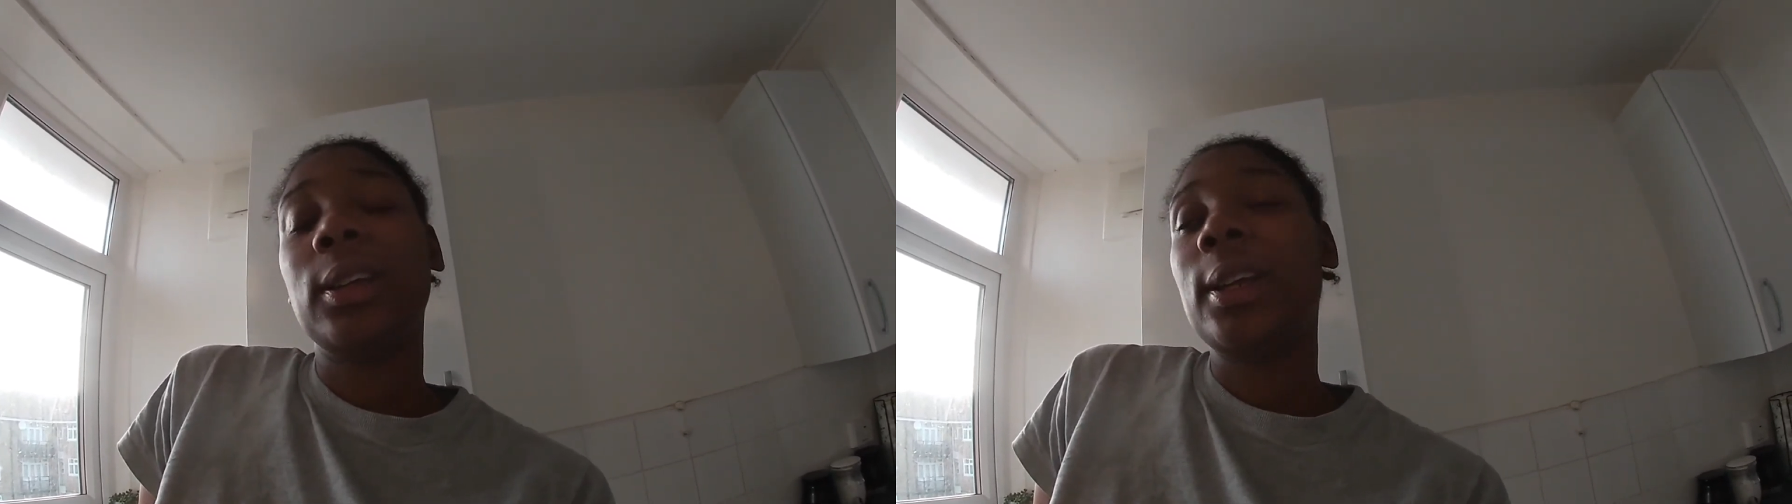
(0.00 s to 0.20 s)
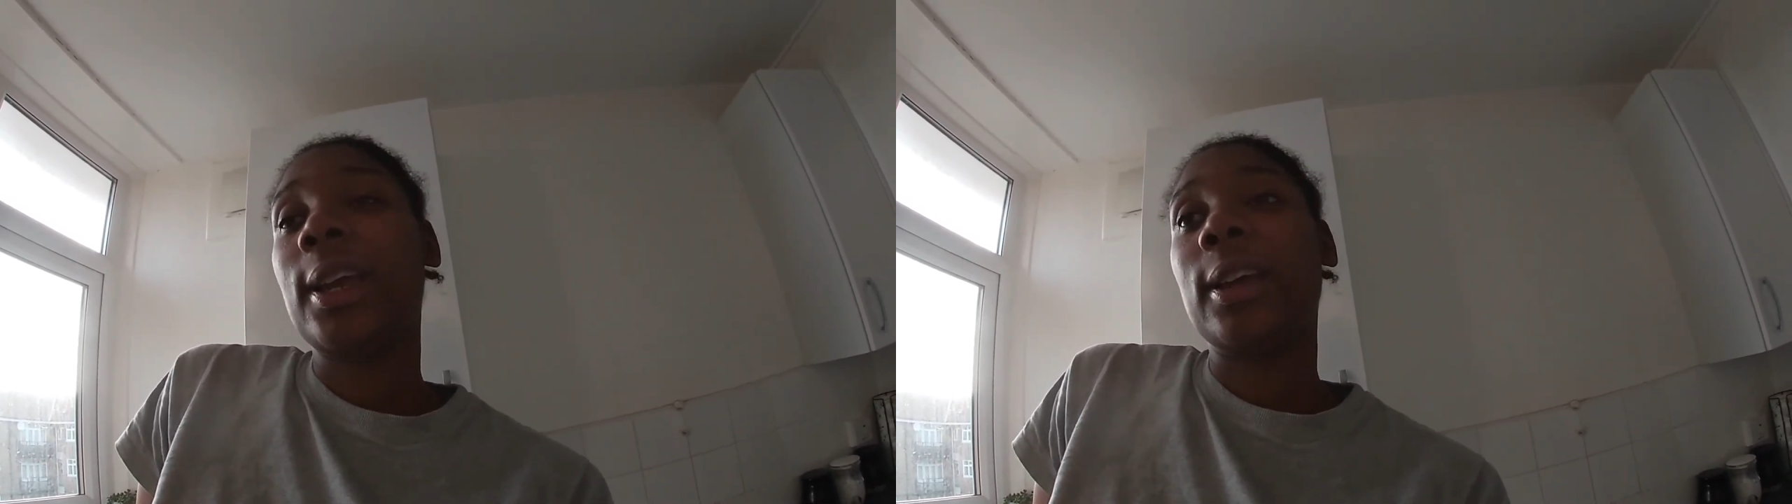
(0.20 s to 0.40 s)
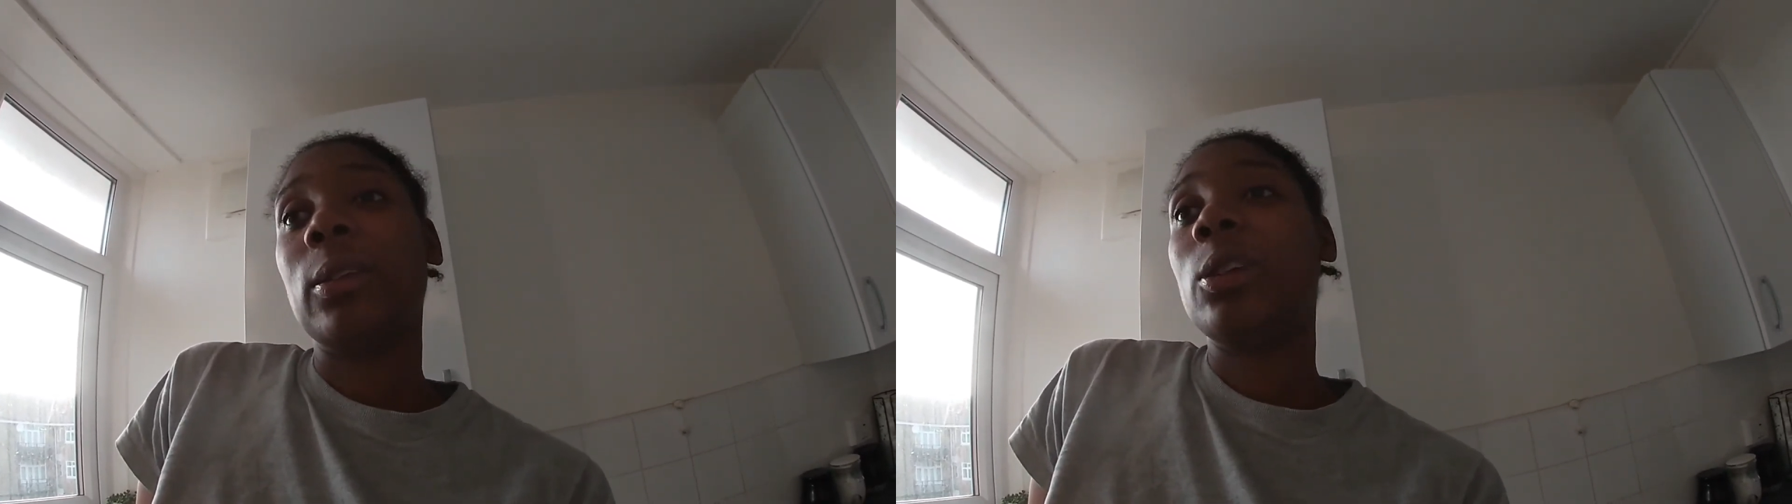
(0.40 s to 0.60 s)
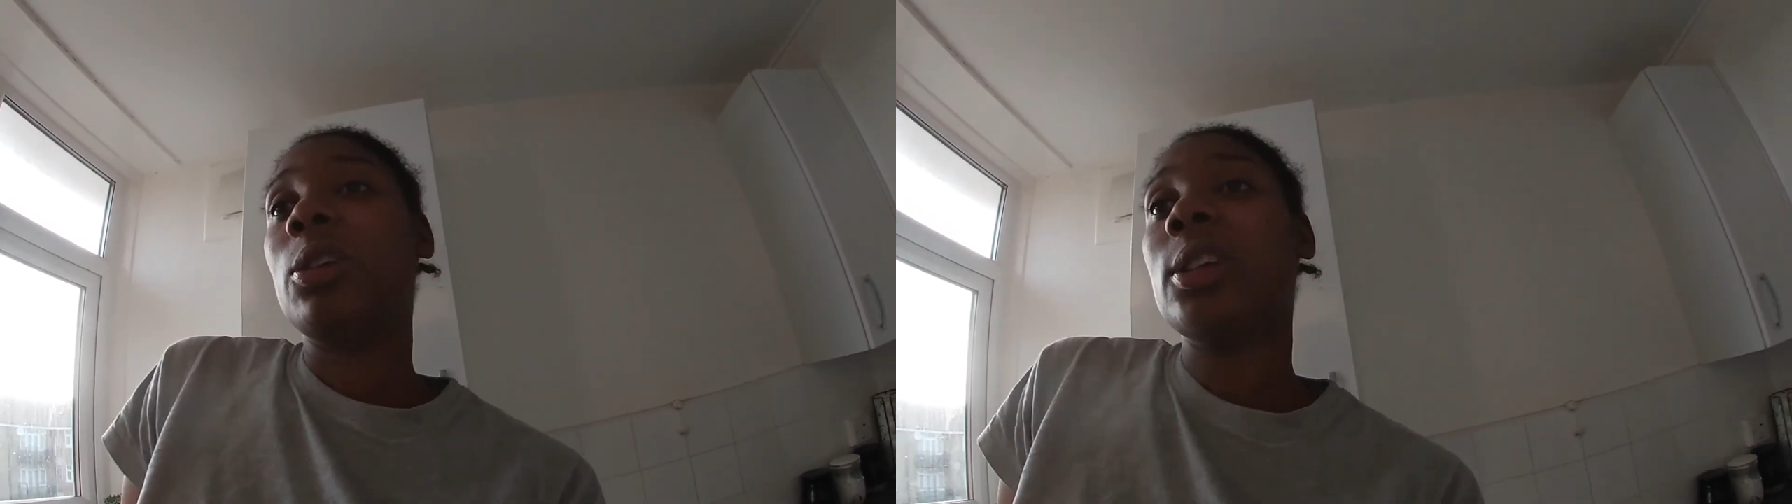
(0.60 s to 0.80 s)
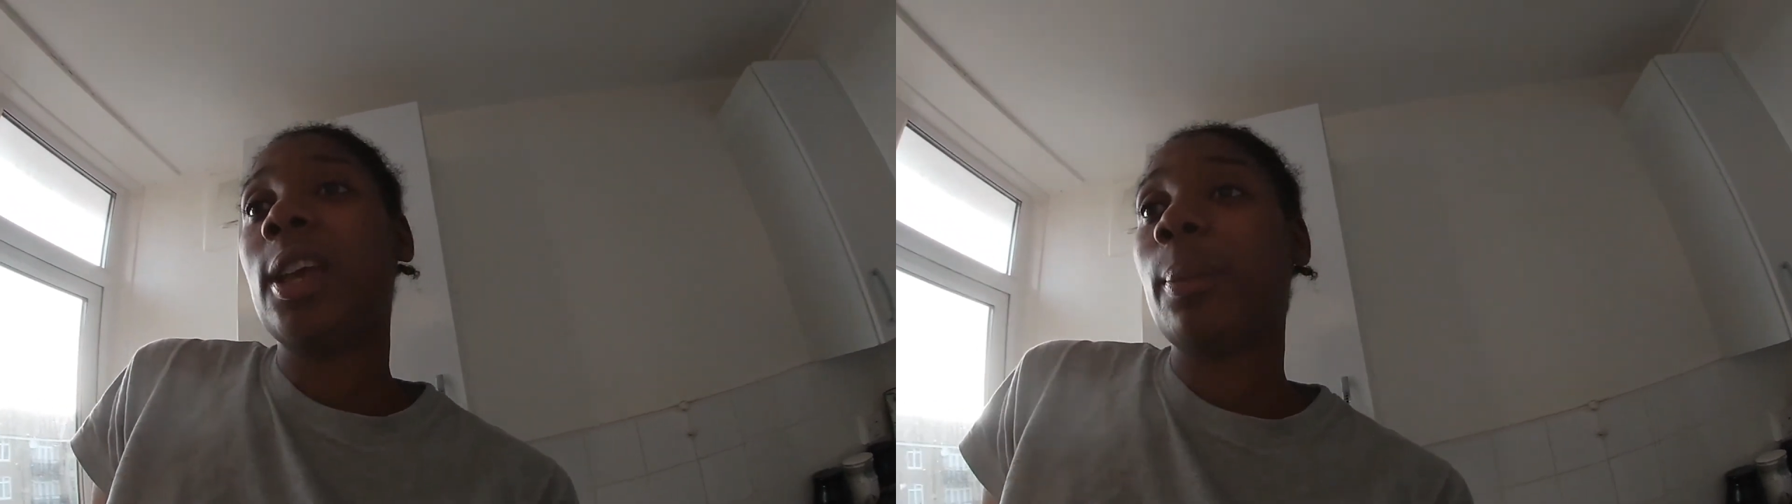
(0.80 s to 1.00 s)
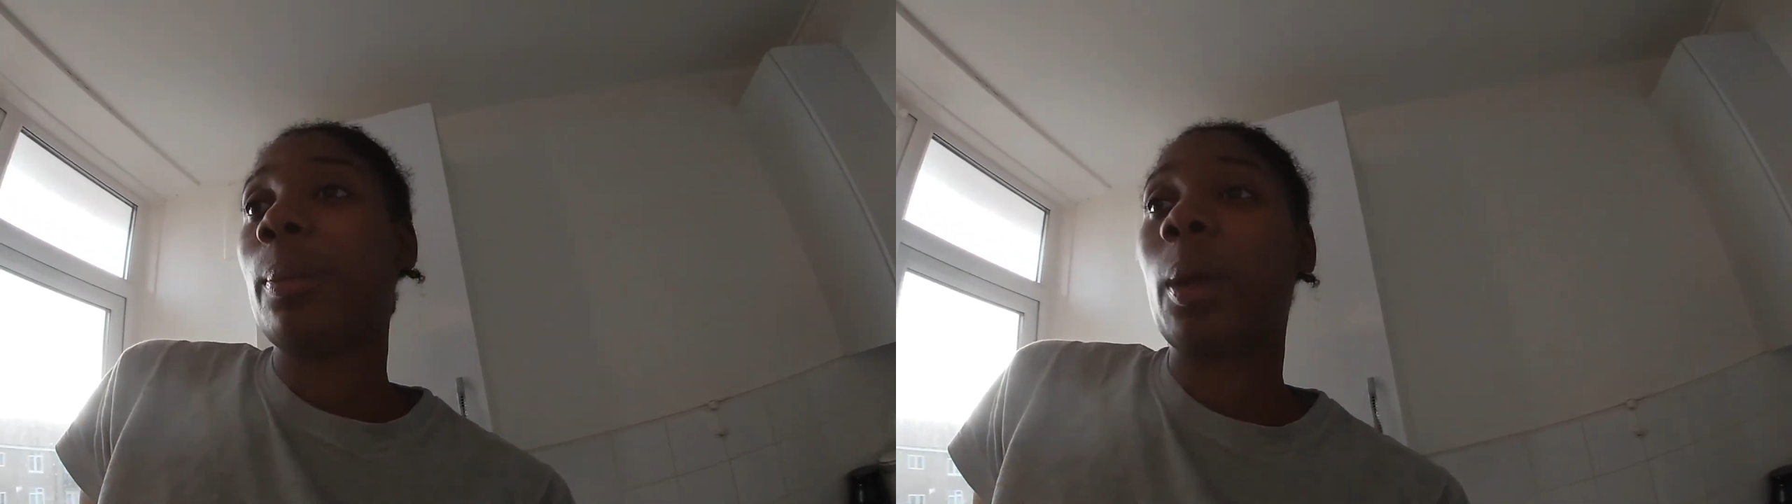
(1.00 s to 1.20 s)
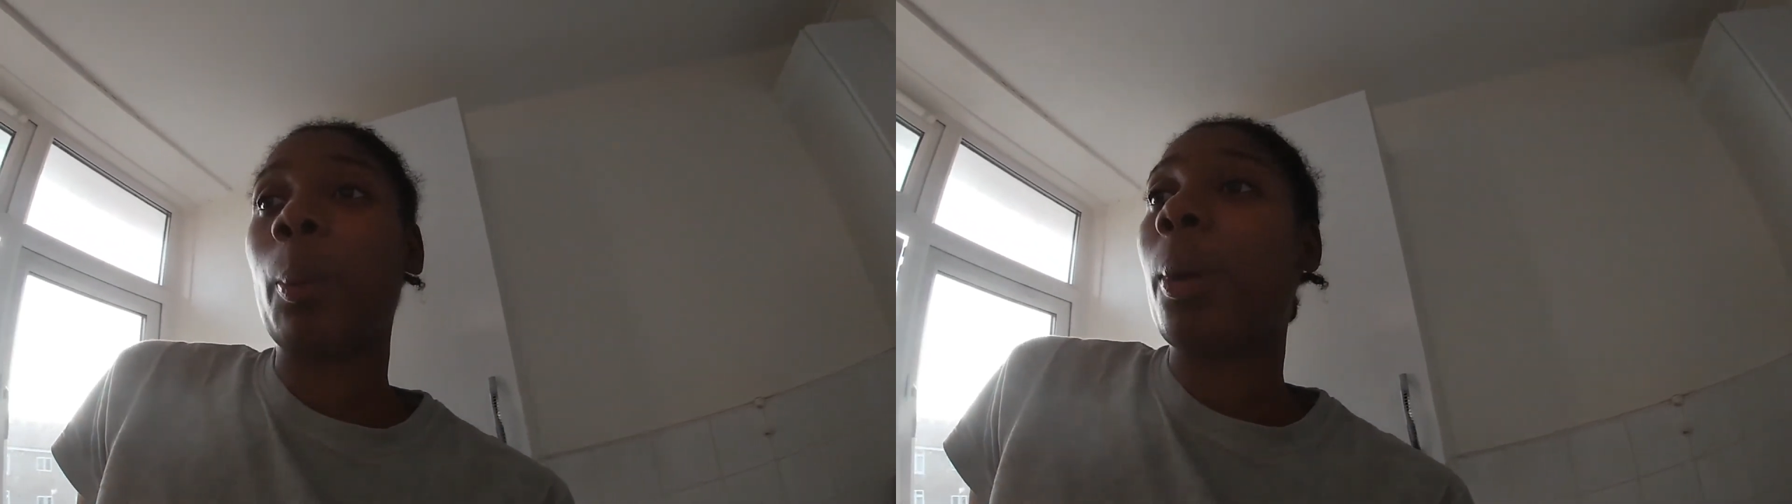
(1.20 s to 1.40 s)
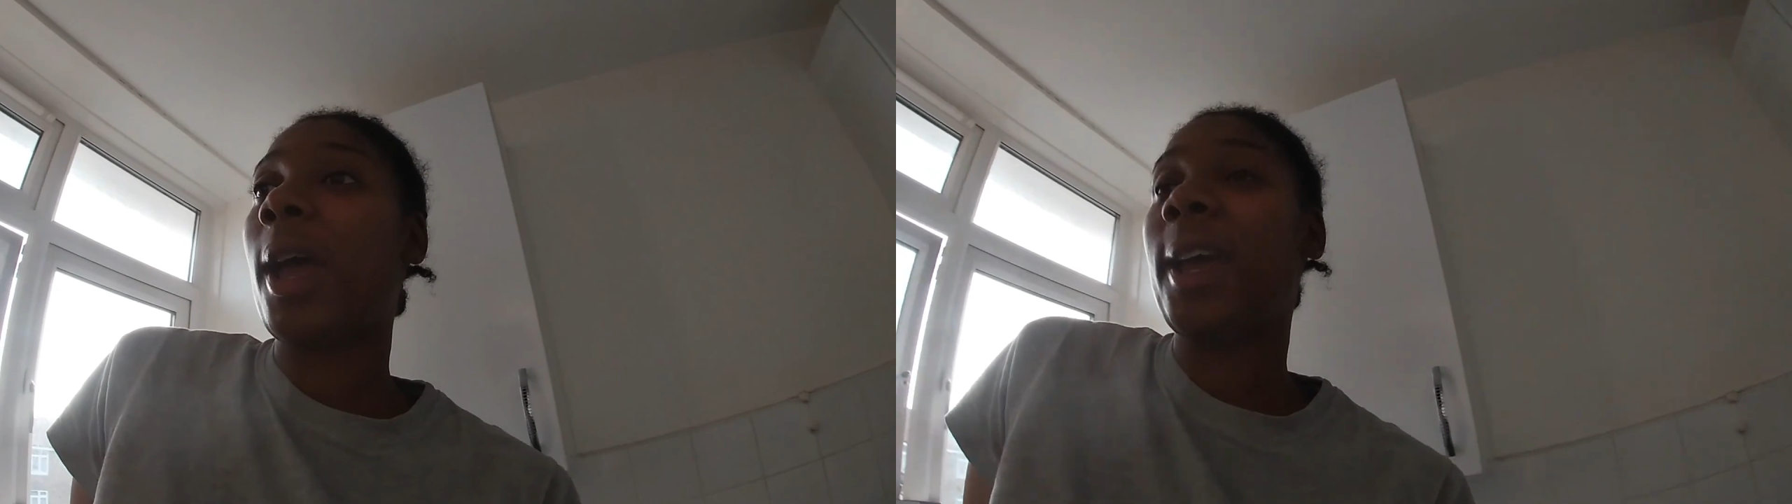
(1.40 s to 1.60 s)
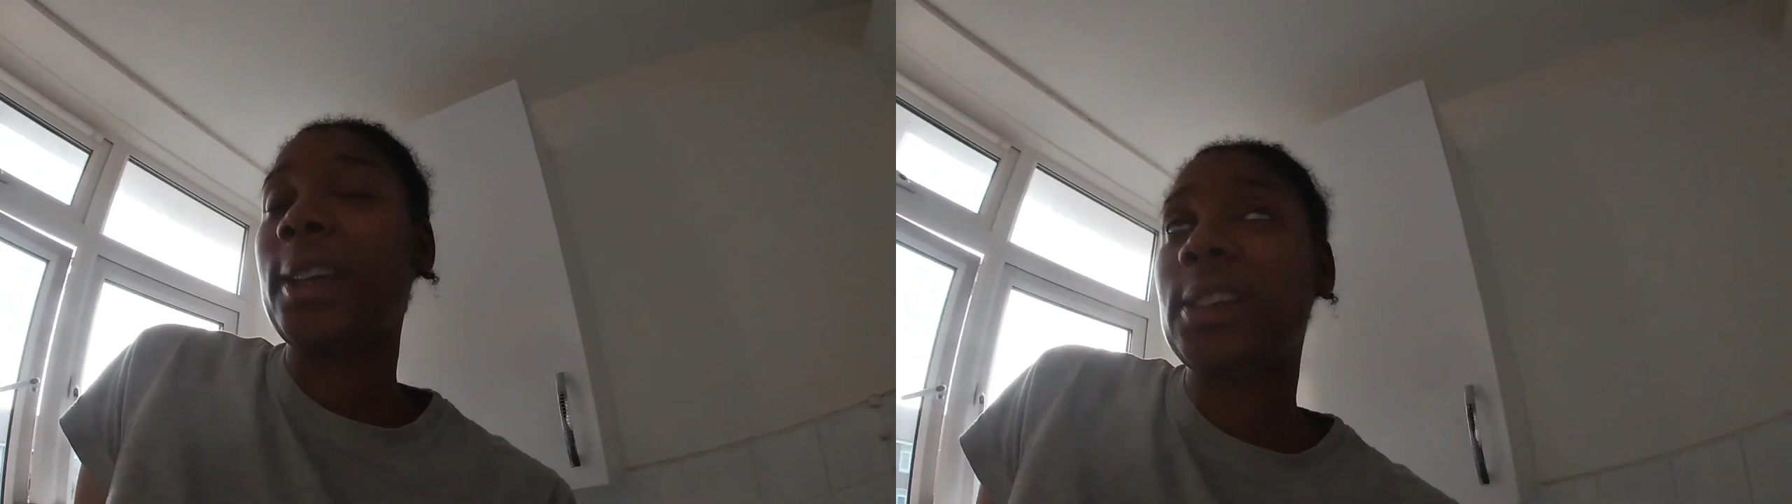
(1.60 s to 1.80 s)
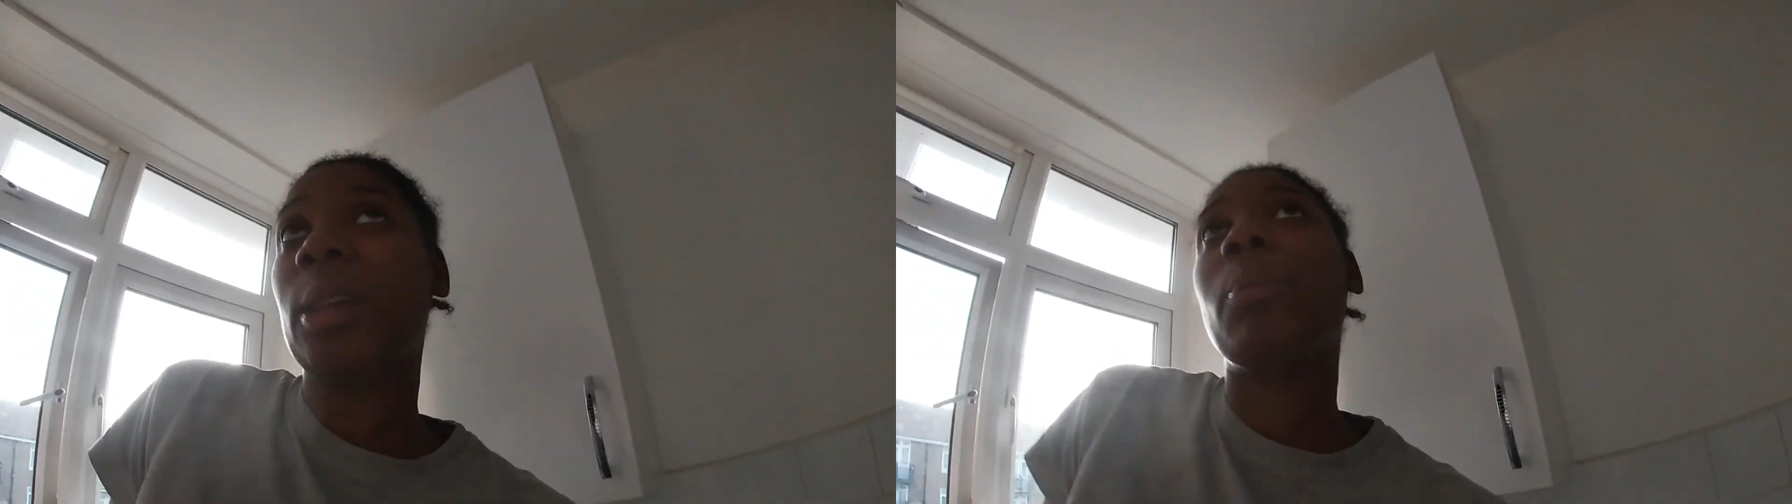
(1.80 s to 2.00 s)
yeah, using
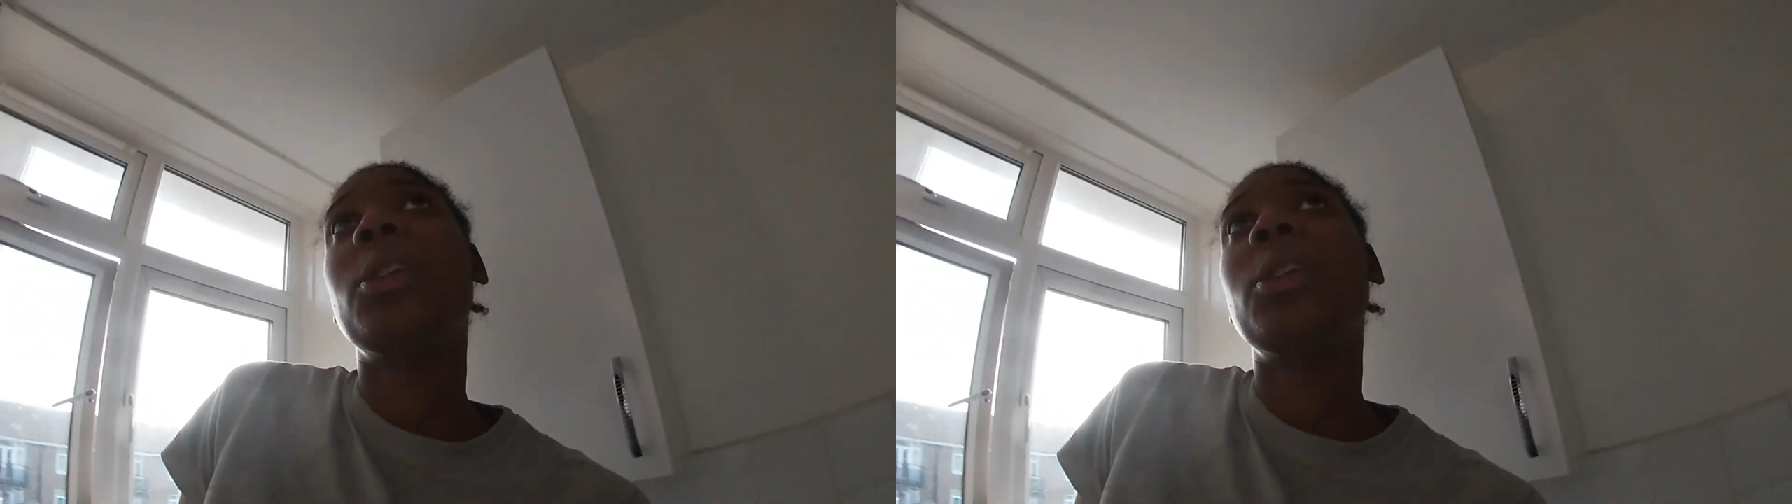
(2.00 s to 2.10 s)
buying some